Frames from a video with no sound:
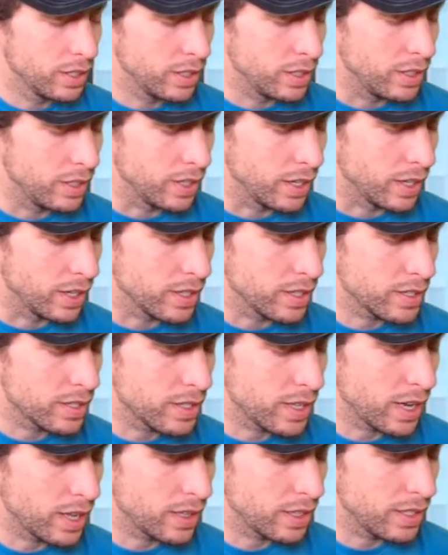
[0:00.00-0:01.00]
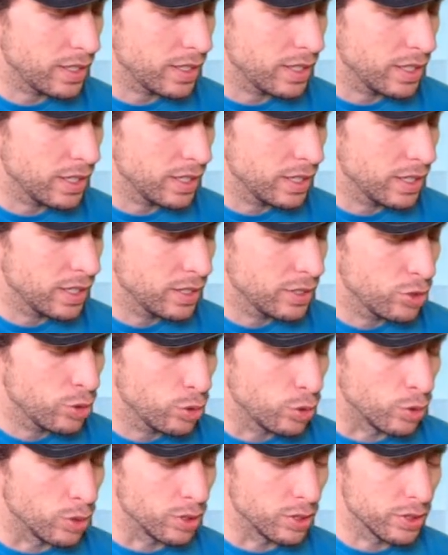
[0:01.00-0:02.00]
The uh, Stanley
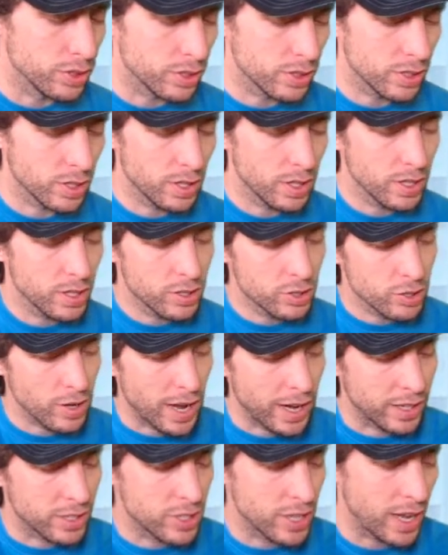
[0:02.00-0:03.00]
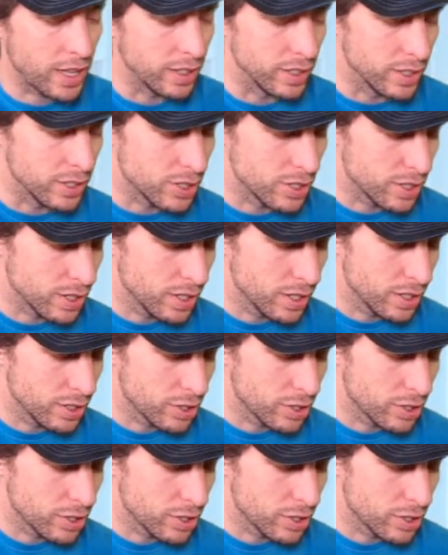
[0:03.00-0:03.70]
Tools Track Challenge.